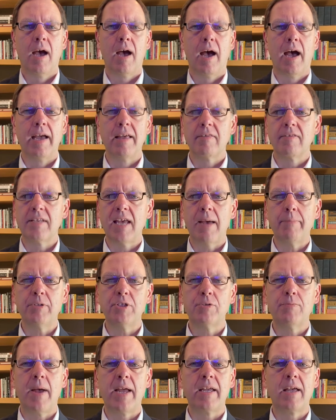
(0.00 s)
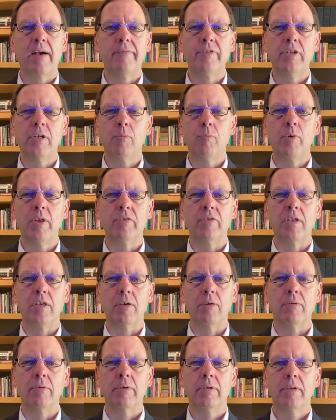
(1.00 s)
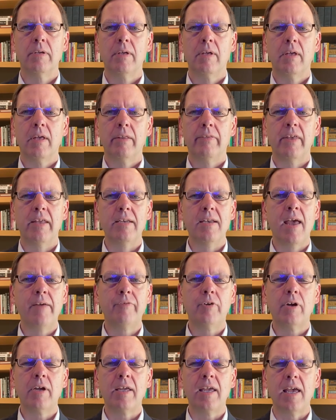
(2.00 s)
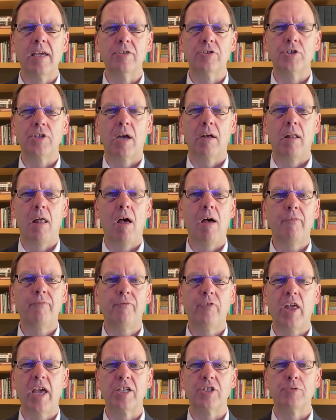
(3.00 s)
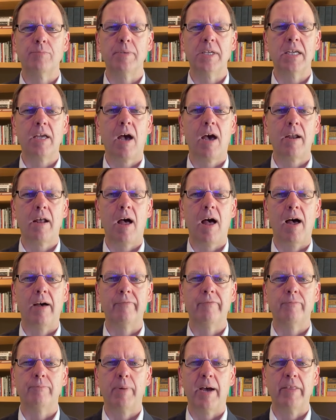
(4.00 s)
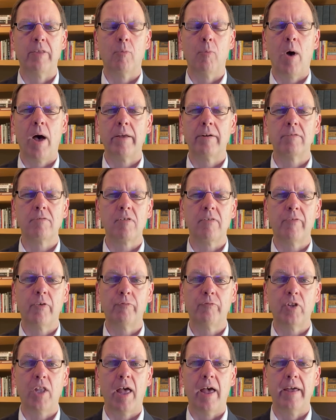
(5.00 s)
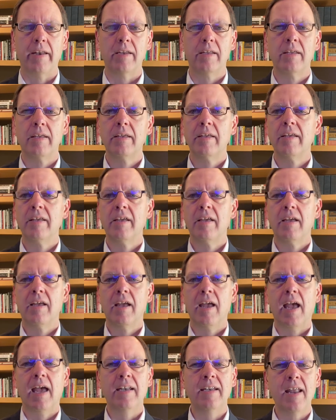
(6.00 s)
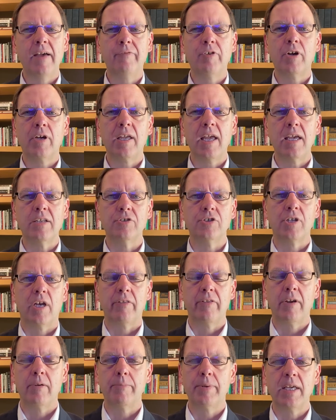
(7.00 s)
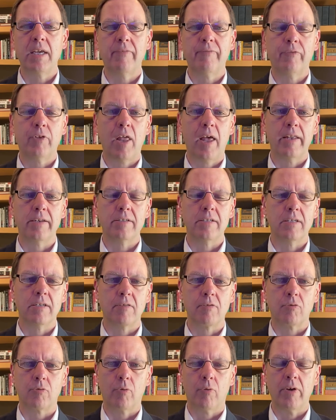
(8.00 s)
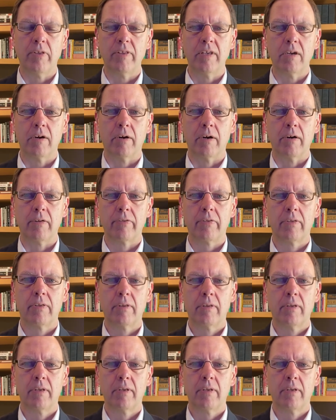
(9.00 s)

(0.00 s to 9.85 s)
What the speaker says: I establish my covenant with you, that never again shall all flesh be cut off by the waters of a flood, and never again shall there be a flood to destroy the earth."